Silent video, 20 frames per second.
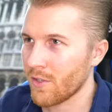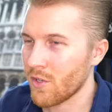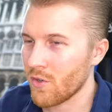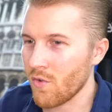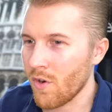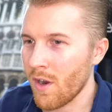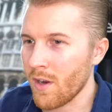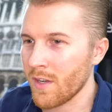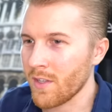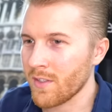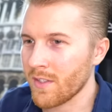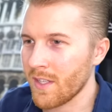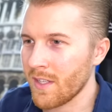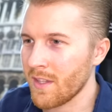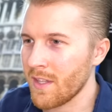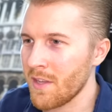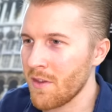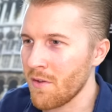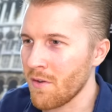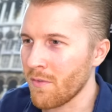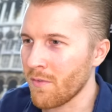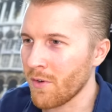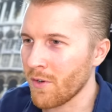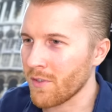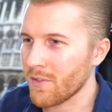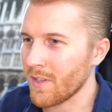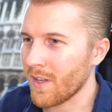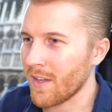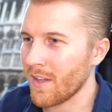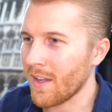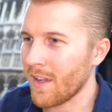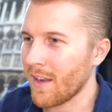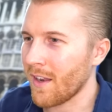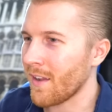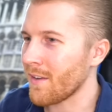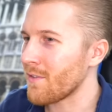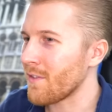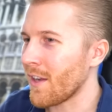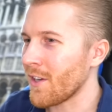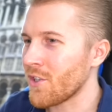strongest thing in the universe. I and
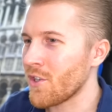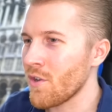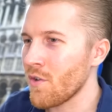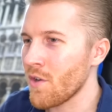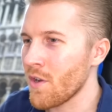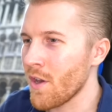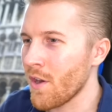I, I should have